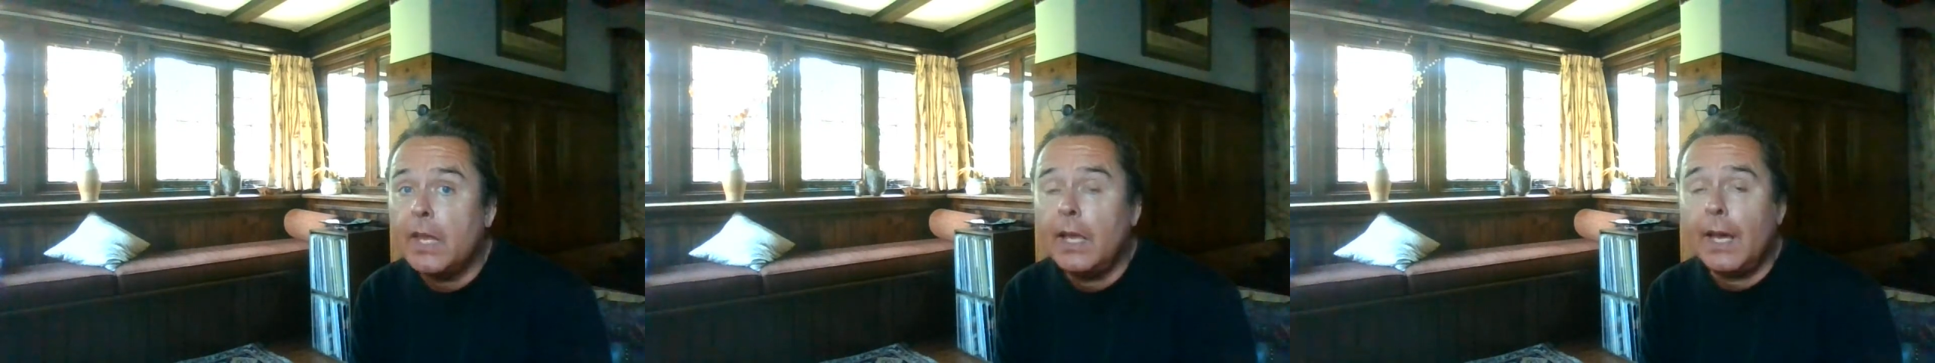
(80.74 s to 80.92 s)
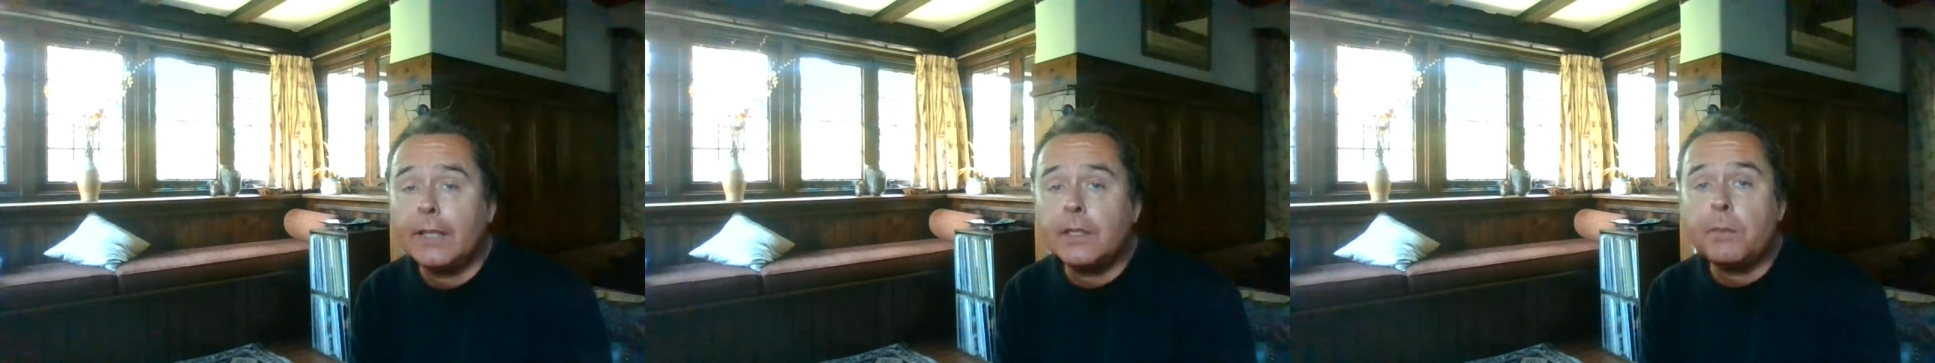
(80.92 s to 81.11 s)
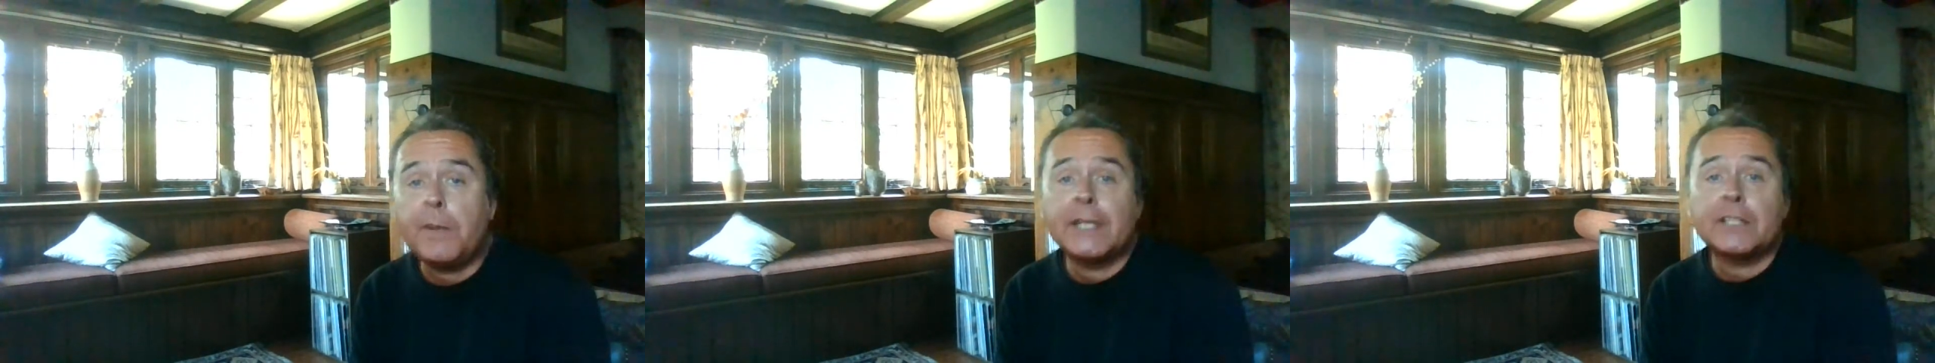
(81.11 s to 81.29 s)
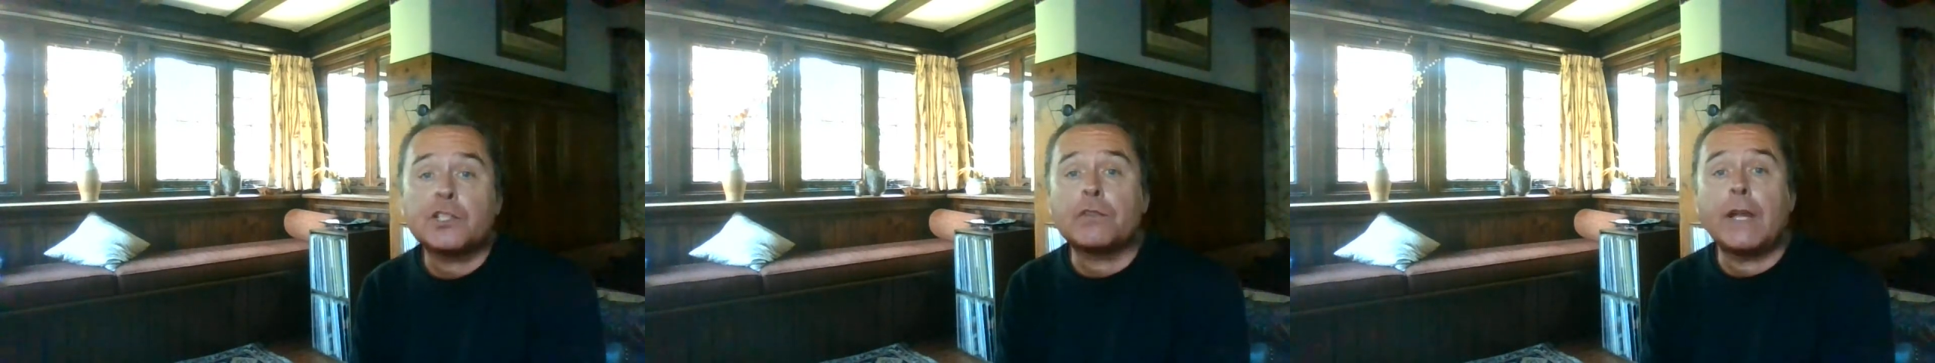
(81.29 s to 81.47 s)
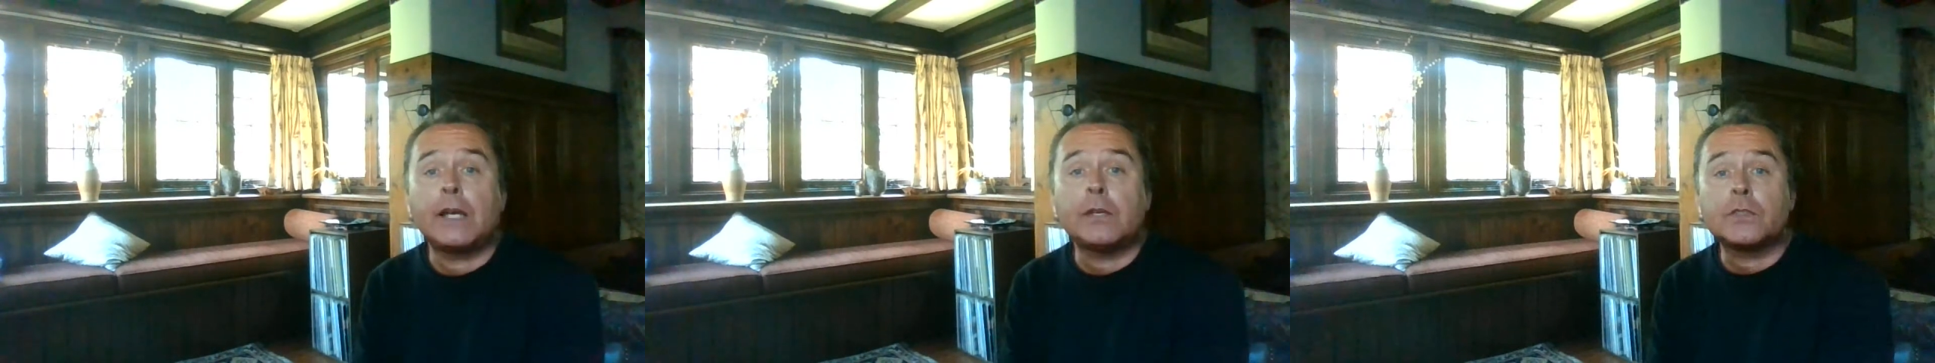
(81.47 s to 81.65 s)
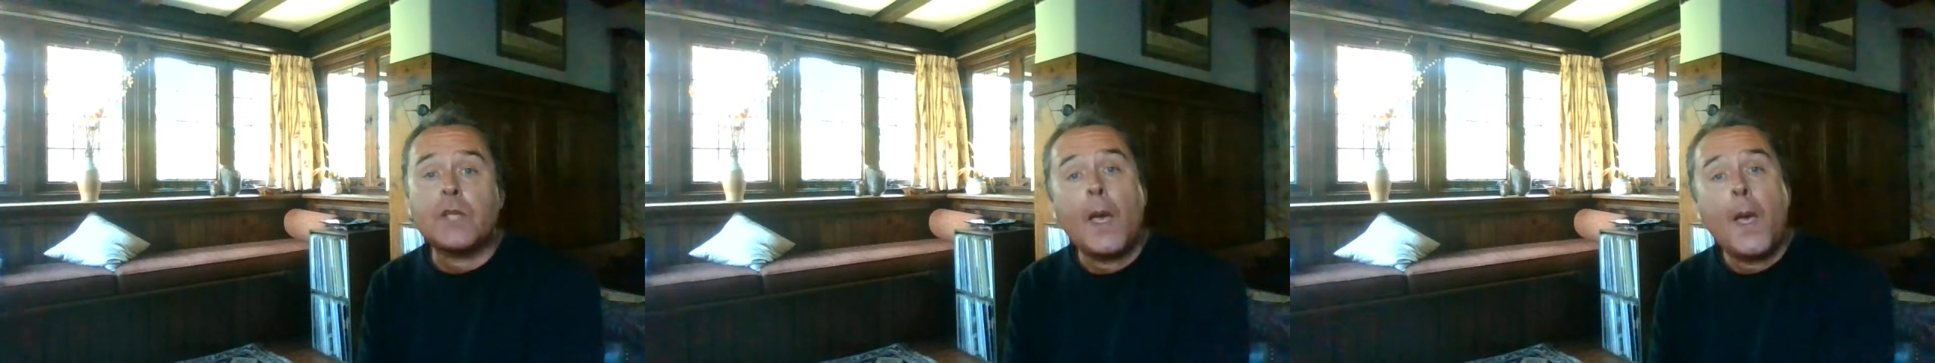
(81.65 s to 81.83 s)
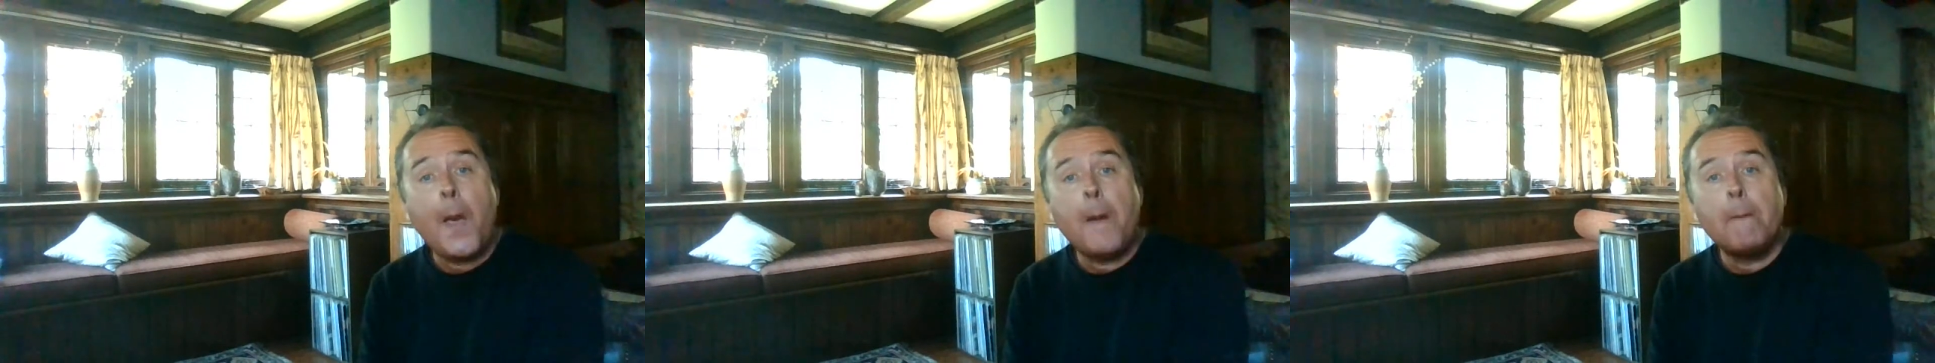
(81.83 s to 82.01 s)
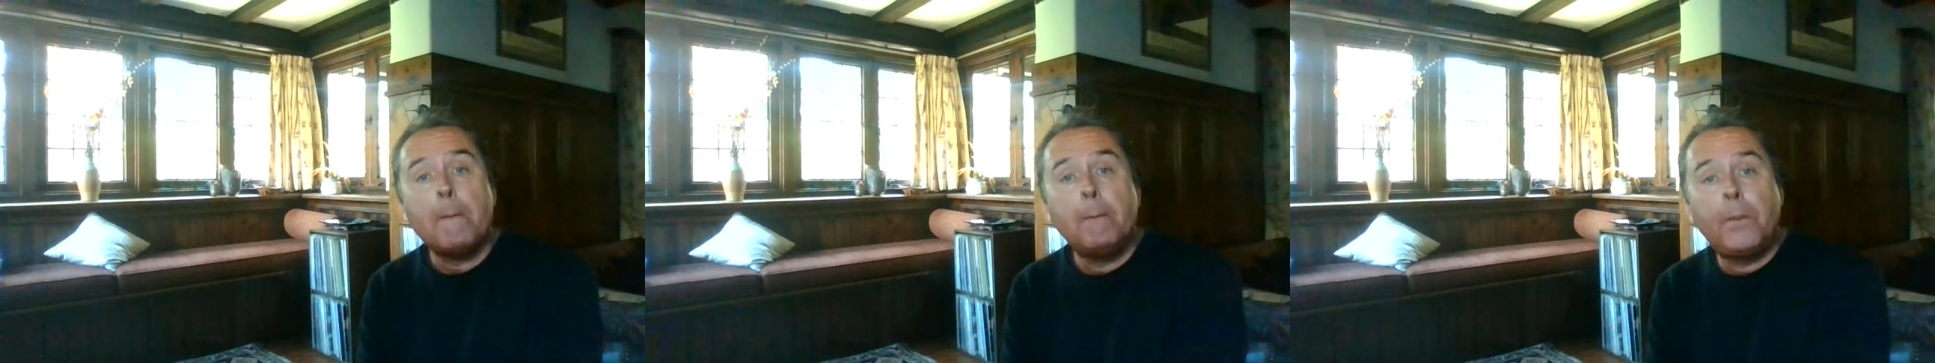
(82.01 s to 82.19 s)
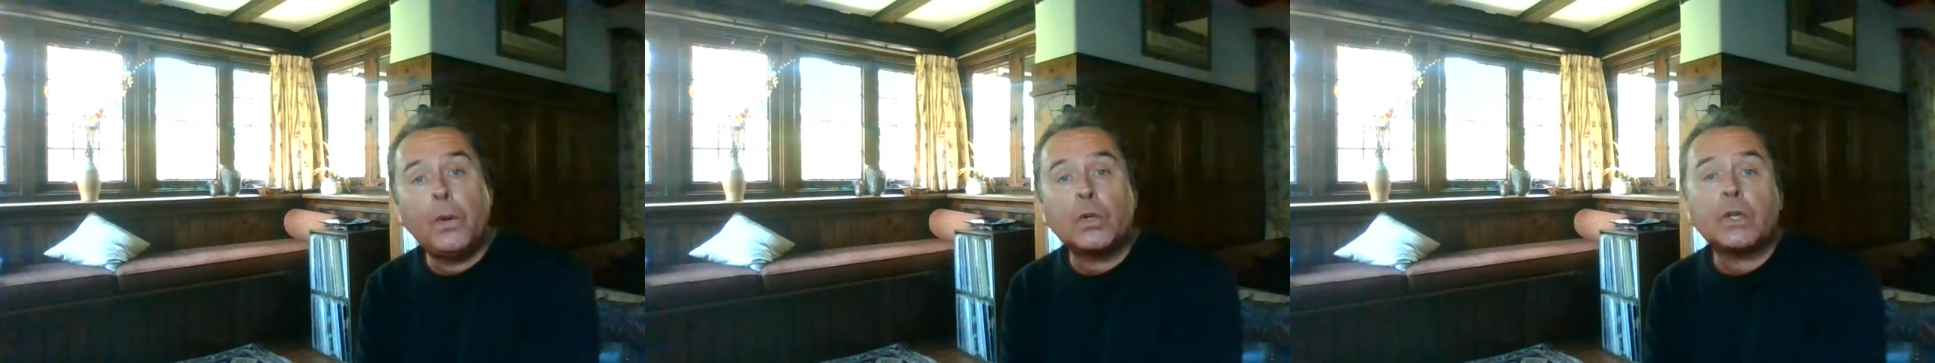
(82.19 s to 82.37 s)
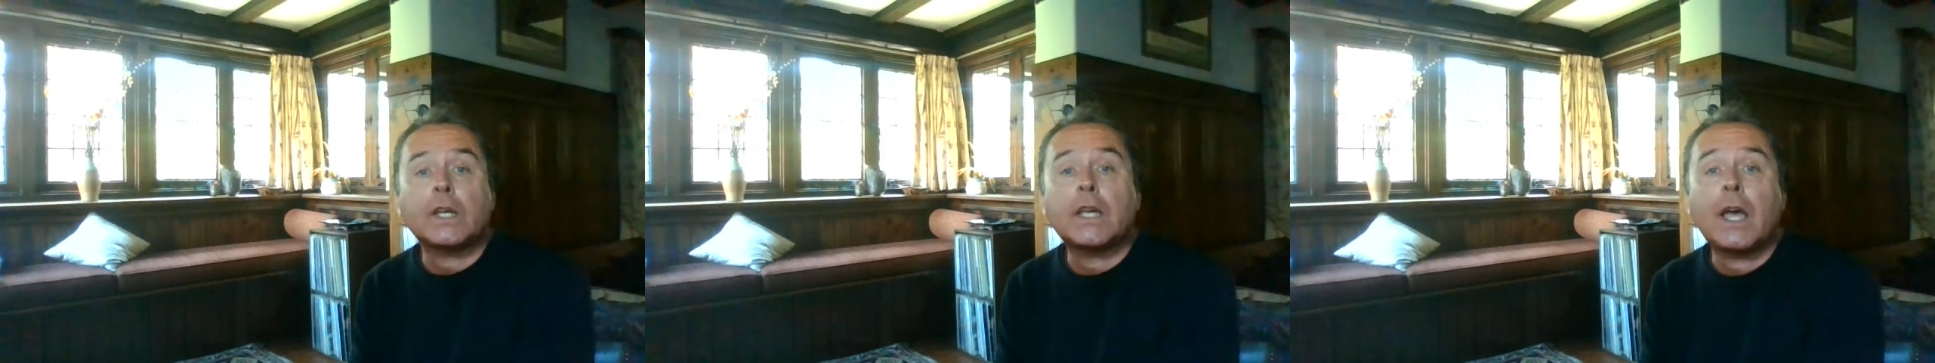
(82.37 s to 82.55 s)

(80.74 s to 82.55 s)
And the picture round, book